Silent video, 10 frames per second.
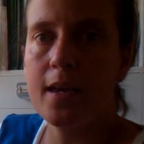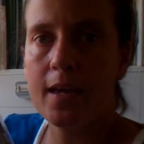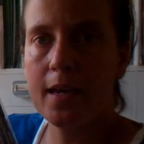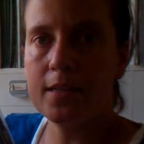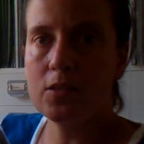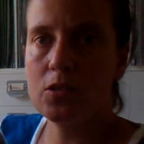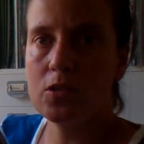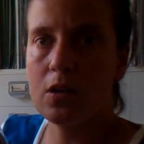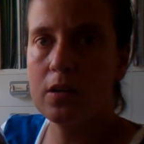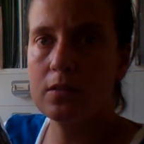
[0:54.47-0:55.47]
and
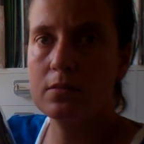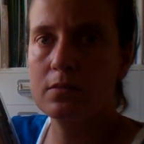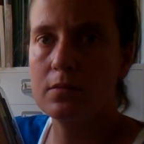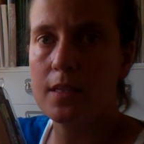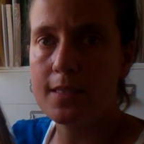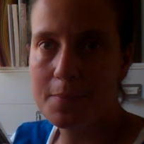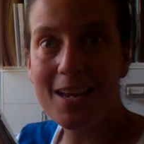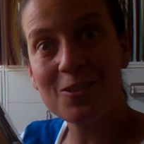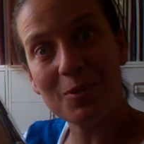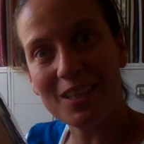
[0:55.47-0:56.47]
start a
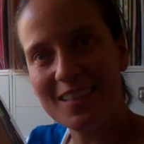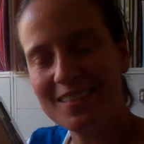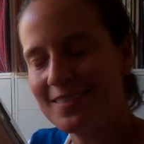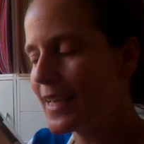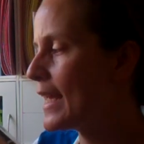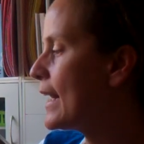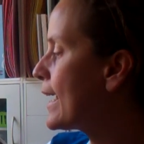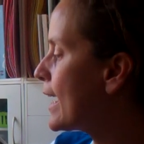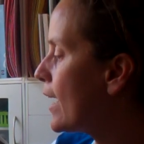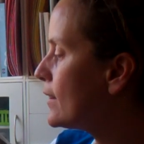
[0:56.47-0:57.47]
Smash book. And
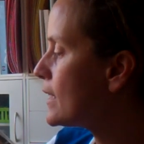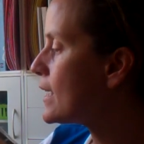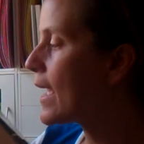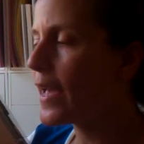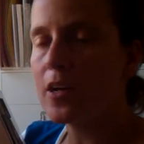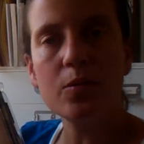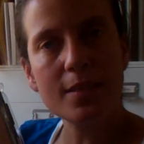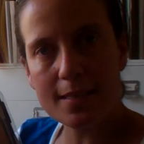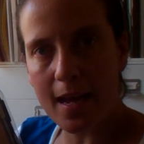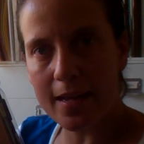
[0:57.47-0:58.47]
I got the Echo
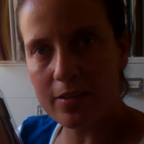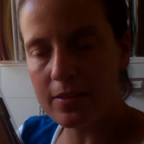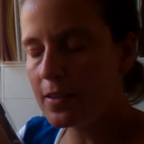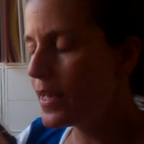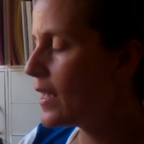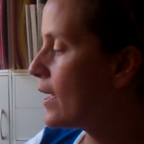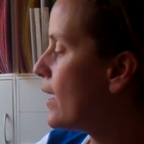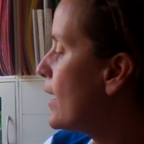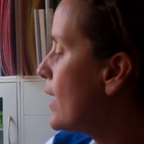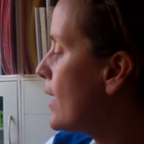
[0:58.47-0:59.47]
style,
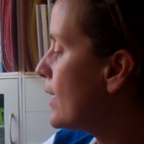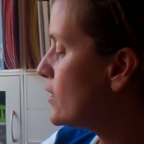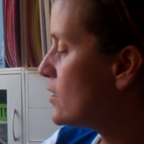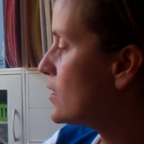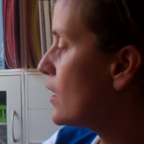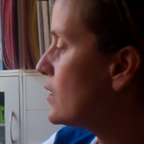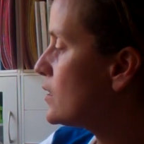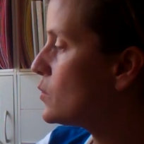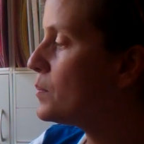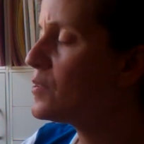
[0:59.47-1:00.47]
and I just thought
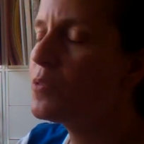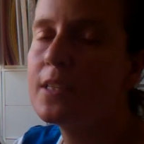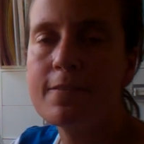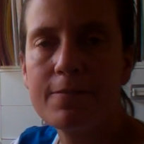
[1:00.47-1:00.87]
this would be really